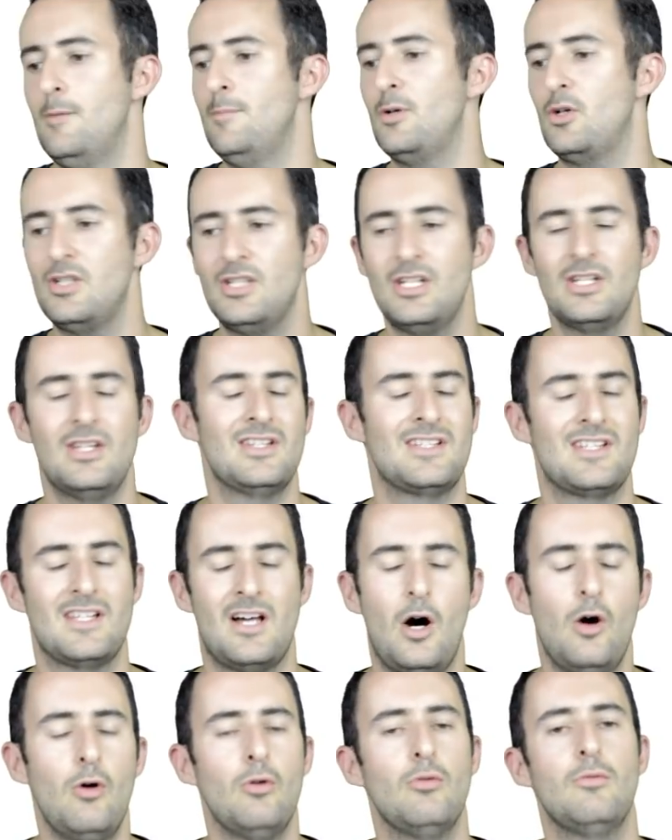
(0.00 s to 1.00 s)
Because, you know, there's
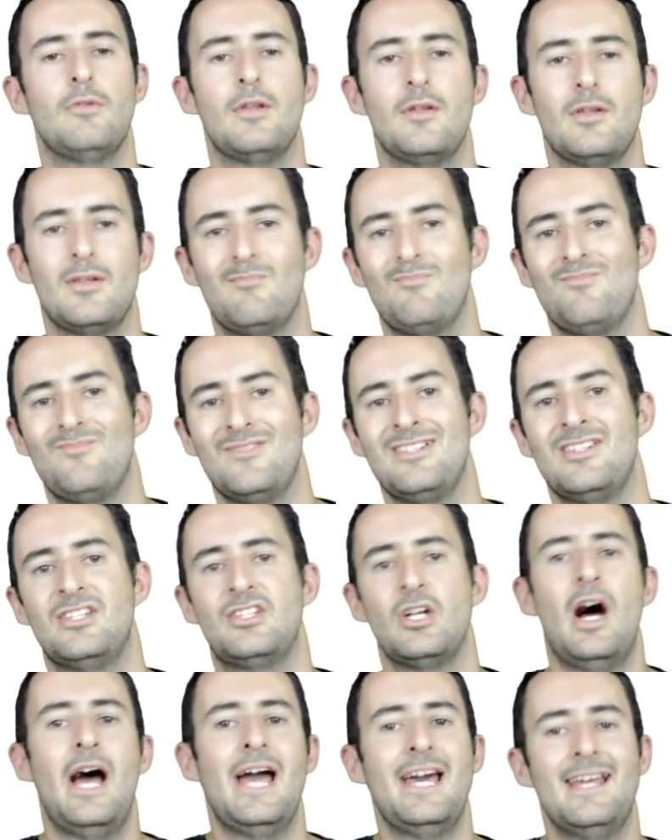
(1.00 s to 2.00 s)
the whole
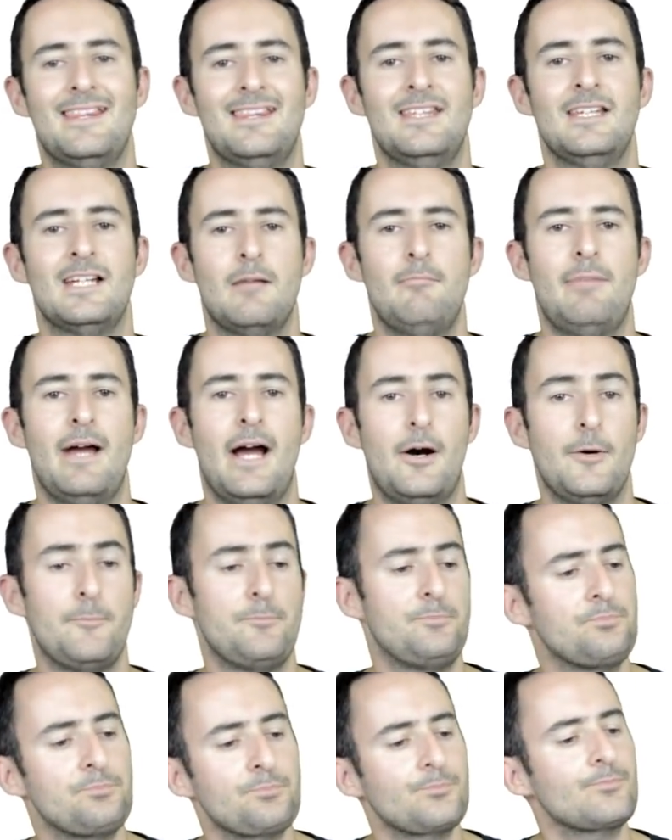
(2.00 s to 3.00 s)
diet thing
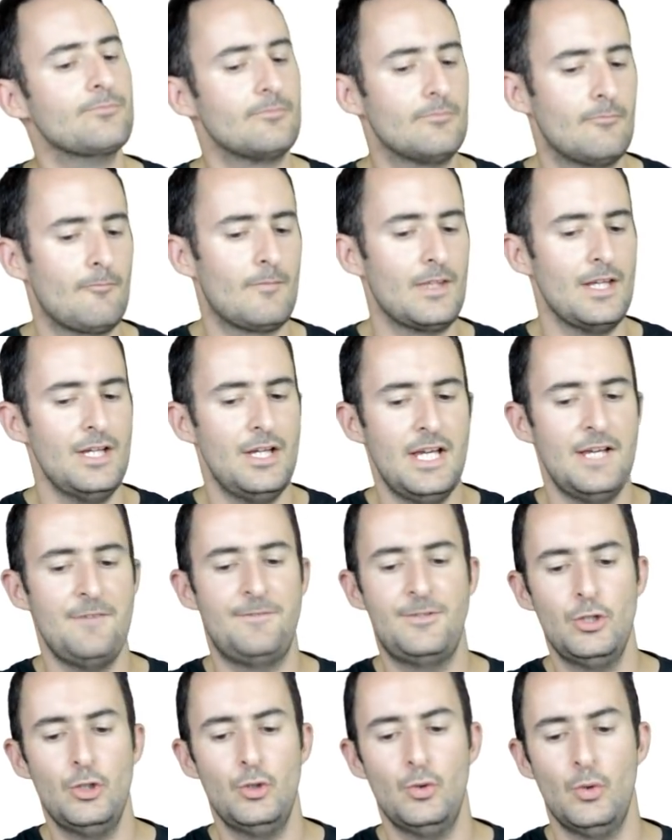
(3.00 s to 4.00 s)
about
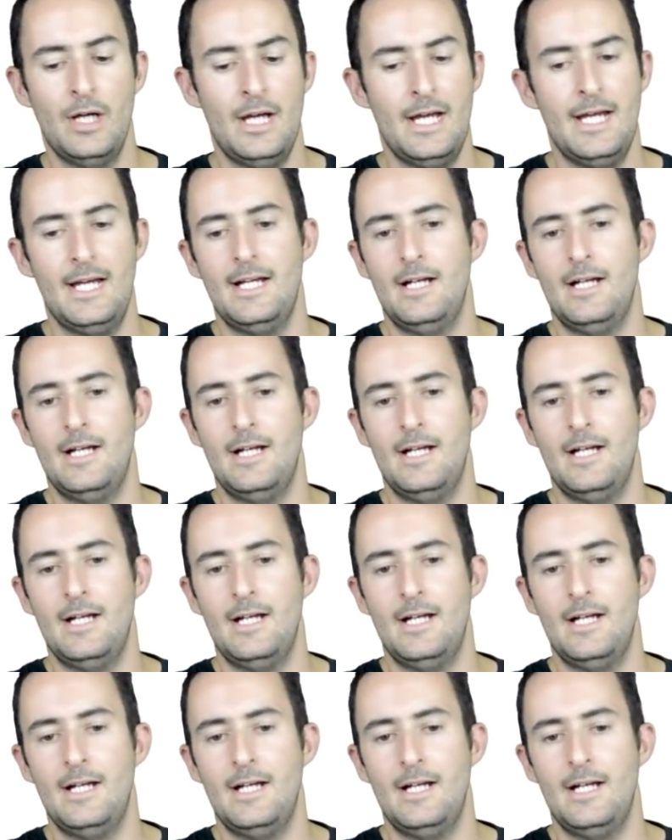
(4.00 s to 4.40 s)
if you